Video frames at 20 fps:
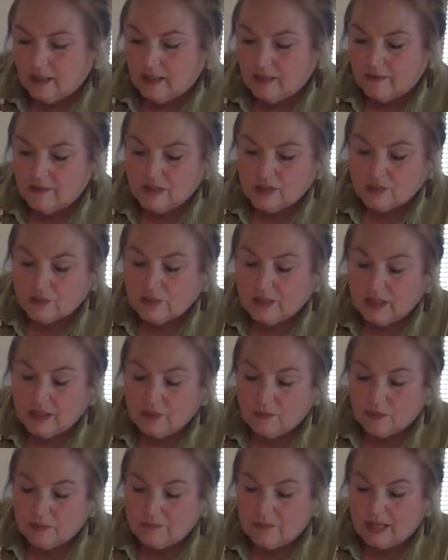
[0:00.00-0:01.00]
and this really
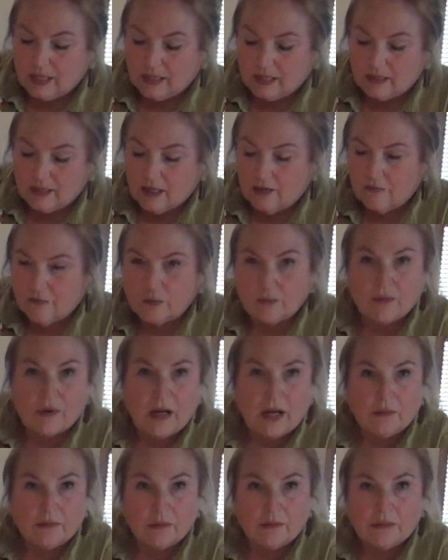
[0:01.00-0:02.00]
would make enough for
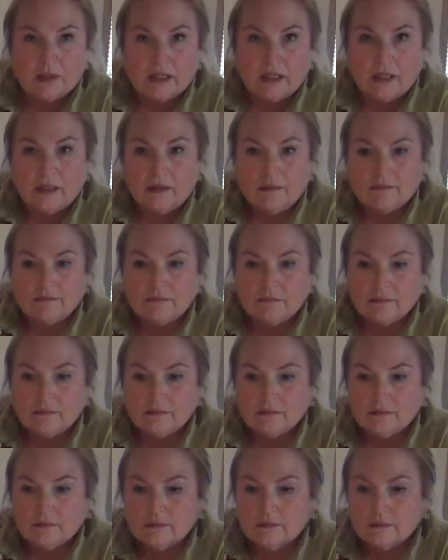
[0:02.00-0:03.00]
probably,
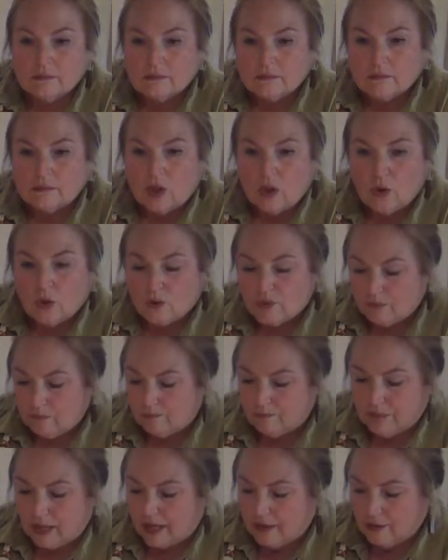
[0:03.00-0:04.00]
oh,
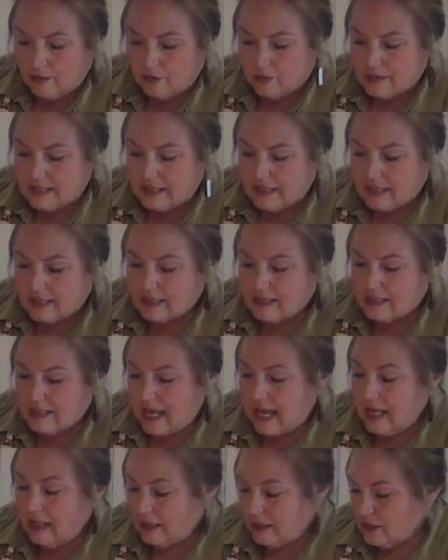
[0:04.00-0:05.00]
I don't know, 6
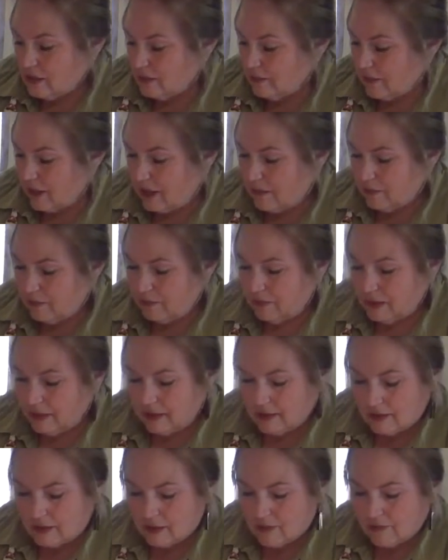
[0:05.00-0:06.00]
salads probably,
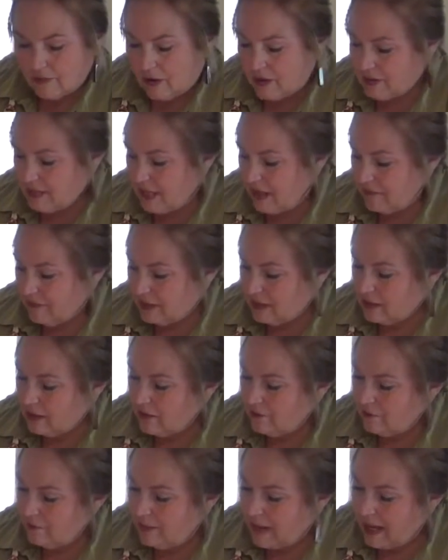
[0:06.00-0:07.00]
as far as having
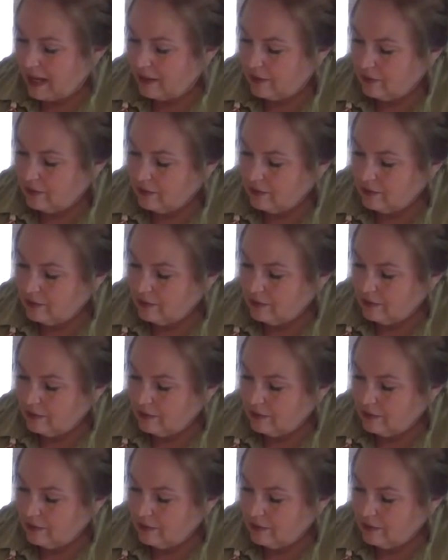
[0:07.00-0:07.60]
enough batter.